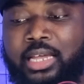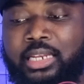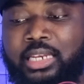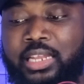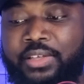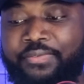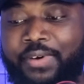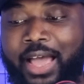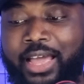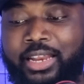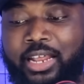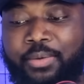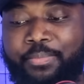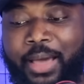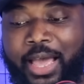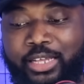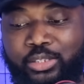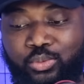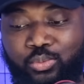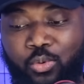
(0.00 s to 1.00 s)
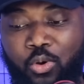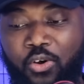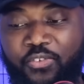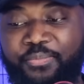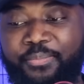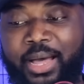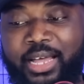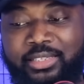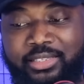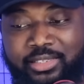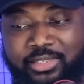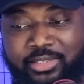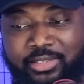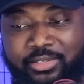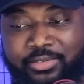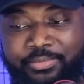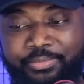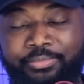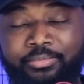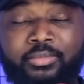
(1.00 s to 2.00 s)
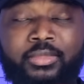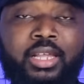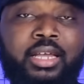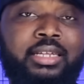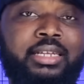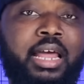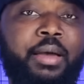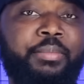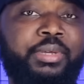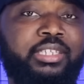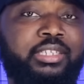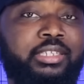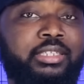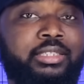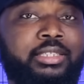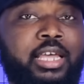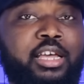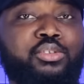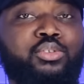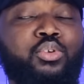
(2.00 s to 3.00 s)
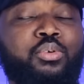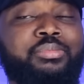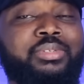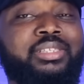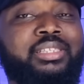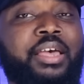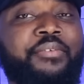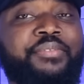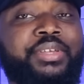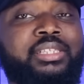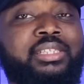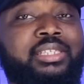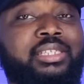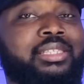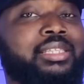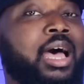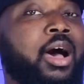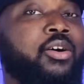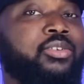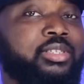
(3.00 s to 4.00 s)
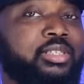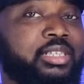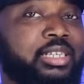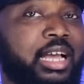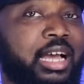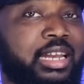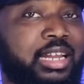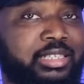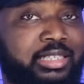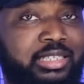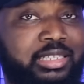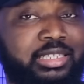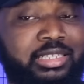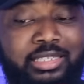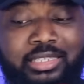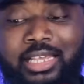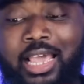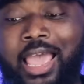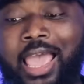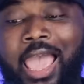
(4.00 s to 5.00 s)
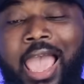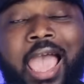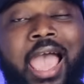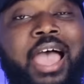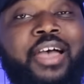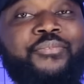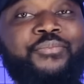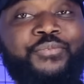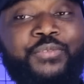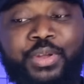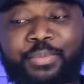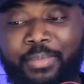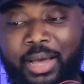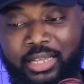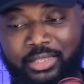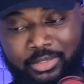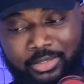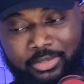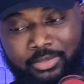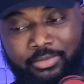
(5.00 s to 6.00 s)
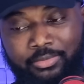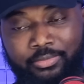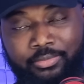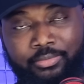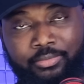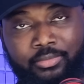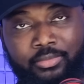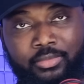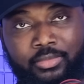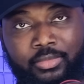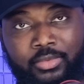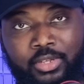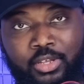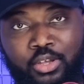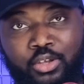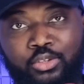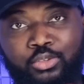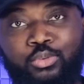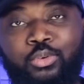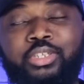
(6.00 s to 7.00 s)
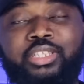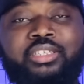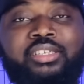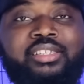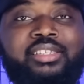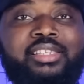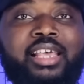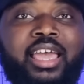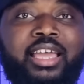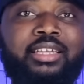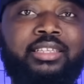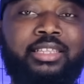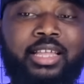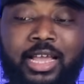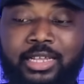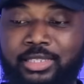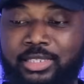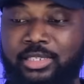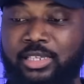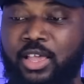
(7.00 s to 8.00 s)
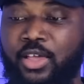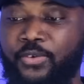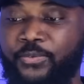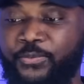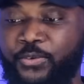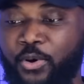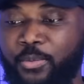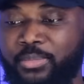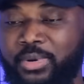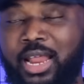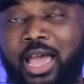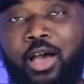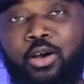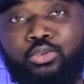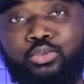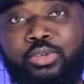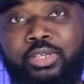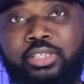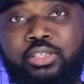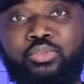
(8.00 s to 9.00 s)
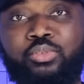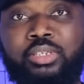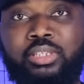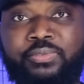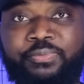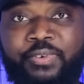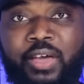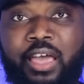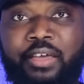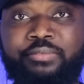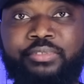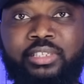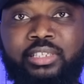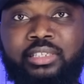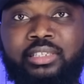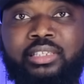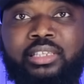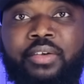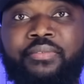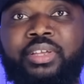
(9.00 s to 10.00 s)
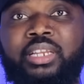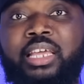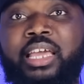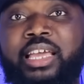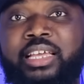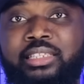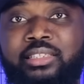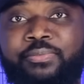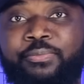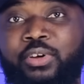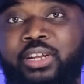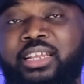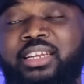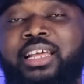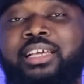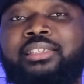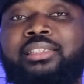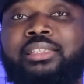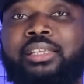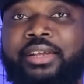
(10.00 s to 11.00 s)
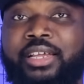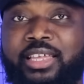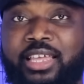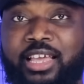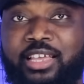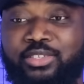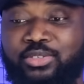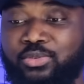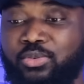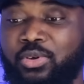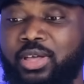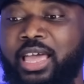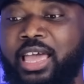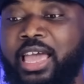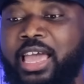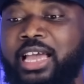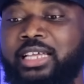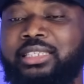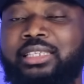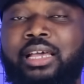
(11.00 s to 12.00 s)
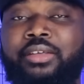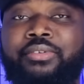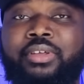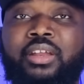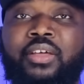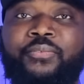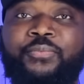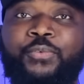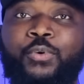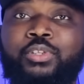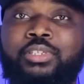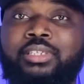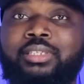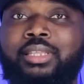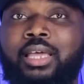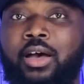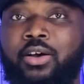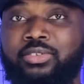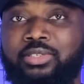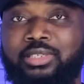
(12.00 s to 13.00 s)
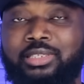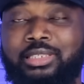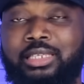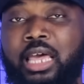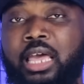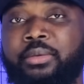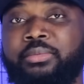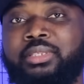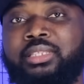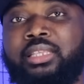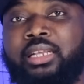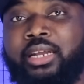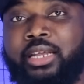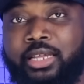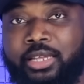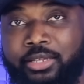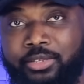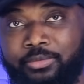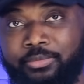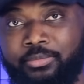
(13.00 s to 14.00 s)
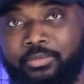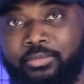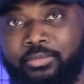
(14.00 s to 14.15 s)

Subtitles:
divided by 12 months, that means she takes home 70,000 Ghana cedis every month. So she is saying that from now, 2025, 6, 7, 8, for the next 3 years, 840,000 times 3.